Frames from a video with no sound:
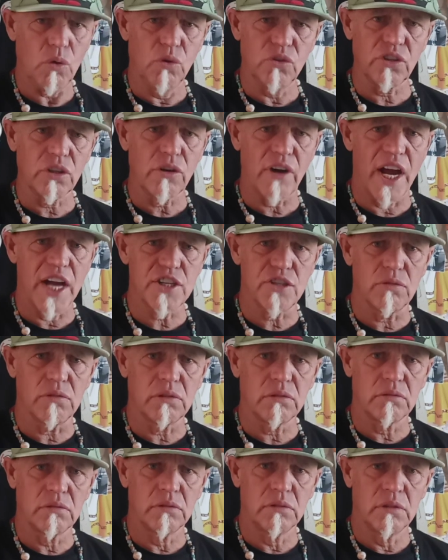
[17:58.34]
wasn't
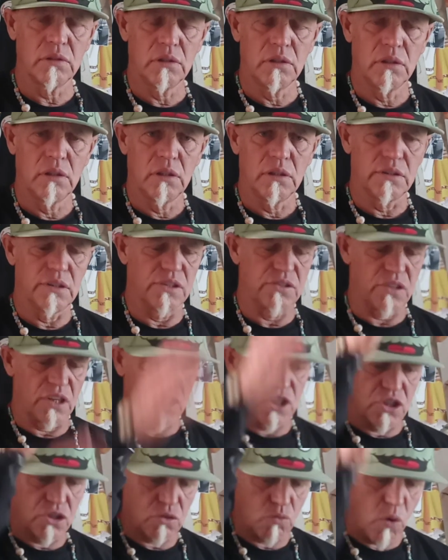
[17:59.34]
gradual. This
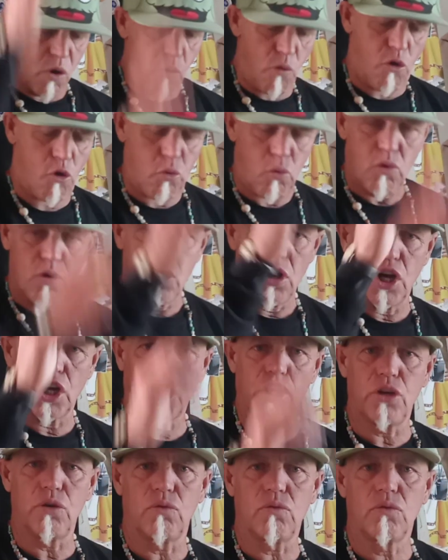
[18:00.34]
is just went,
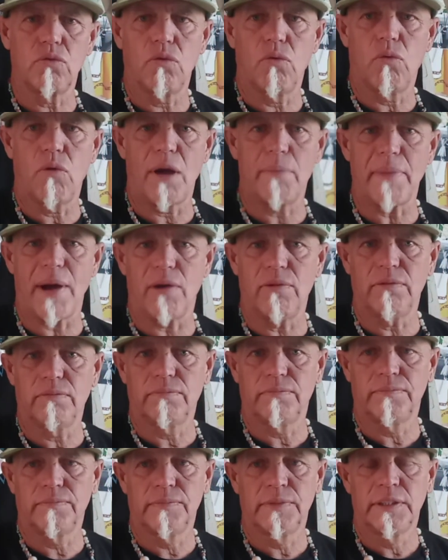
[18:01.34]
acute wipeout.
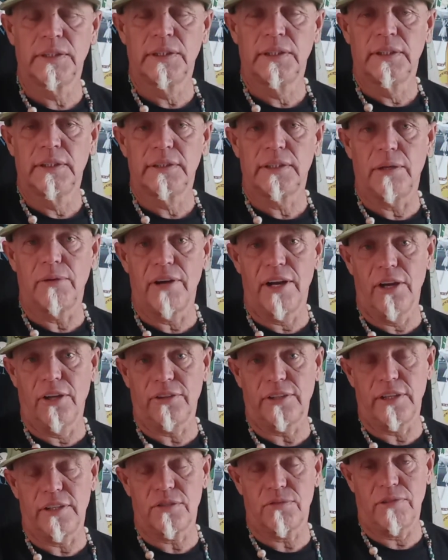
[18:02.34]
They were
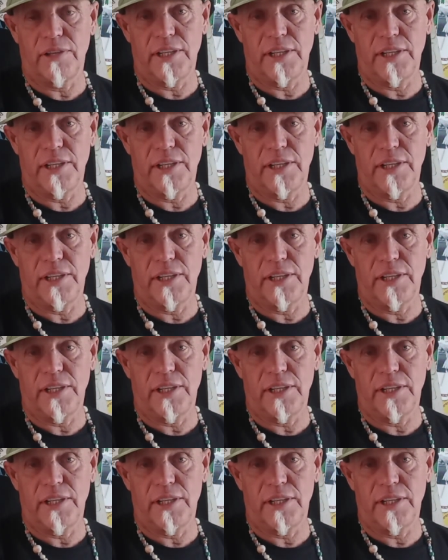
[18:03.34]
healthy in